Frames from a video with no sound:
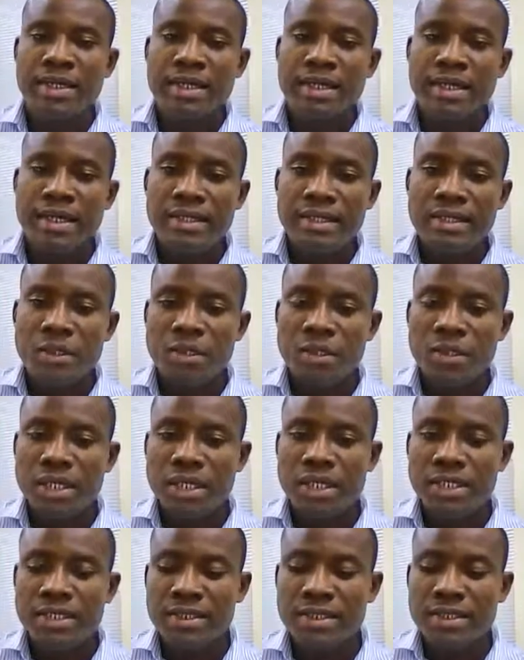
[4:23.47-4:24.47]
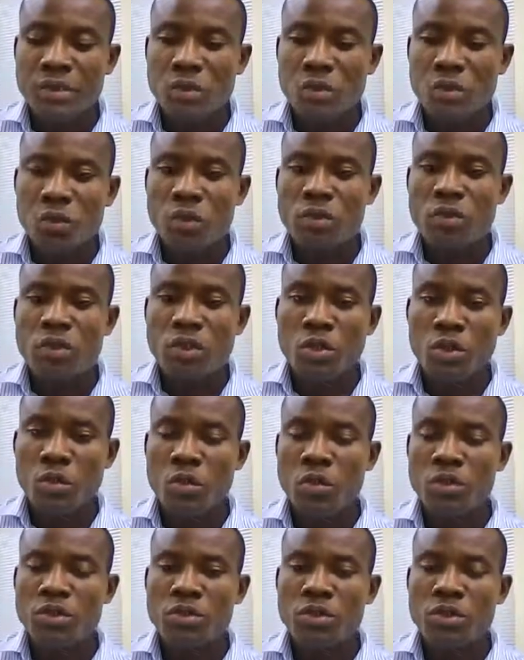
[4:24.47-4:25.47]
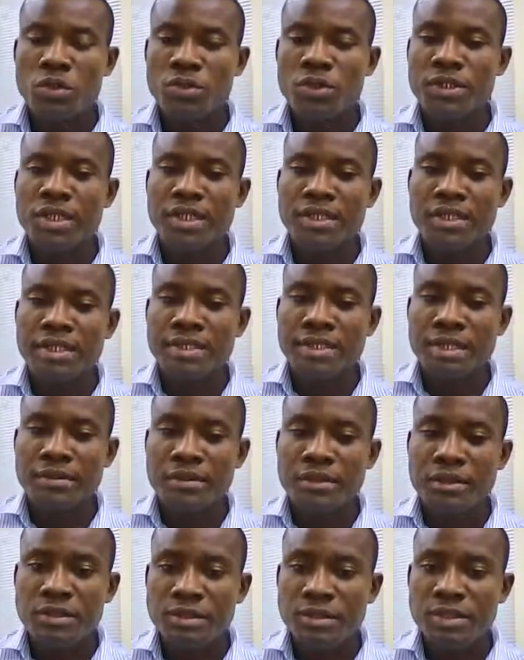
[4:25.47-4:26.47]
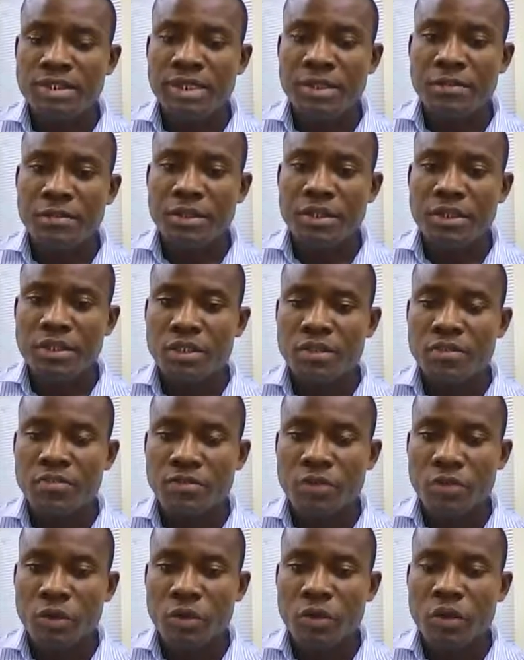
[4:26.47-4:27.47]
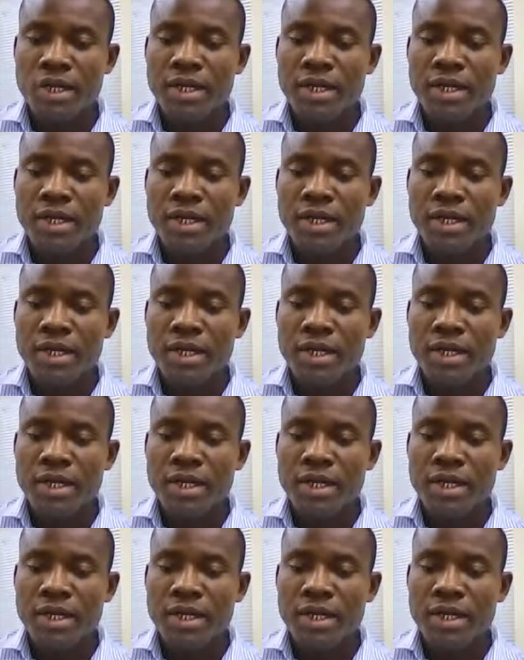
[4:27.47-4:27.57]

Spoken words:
initiate what you want to use this application for,